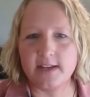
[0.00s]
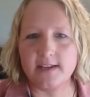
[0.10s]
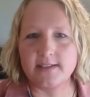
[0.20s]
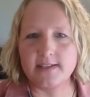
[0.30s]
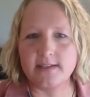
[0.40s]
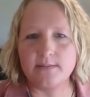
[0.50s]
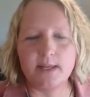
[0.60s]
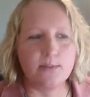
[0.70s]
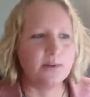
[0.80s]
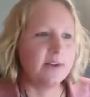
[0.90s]
And
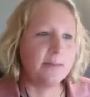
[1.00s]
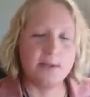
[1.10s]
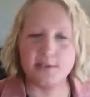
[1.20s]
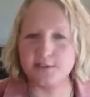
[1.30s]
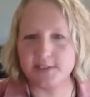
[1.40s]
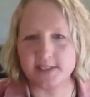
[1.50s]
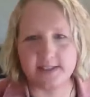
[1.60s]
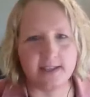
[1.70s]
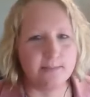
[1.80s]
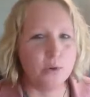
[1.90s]
they provide meals and
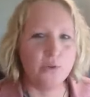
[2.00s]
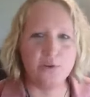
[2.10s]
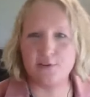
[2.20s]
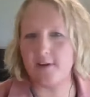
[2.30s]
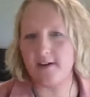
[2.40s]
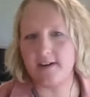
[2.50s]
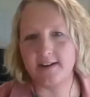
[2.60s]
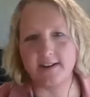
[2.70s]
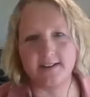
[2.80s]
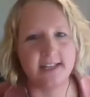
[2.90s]
they mow their
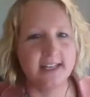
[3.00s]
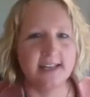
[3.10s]
lawn and,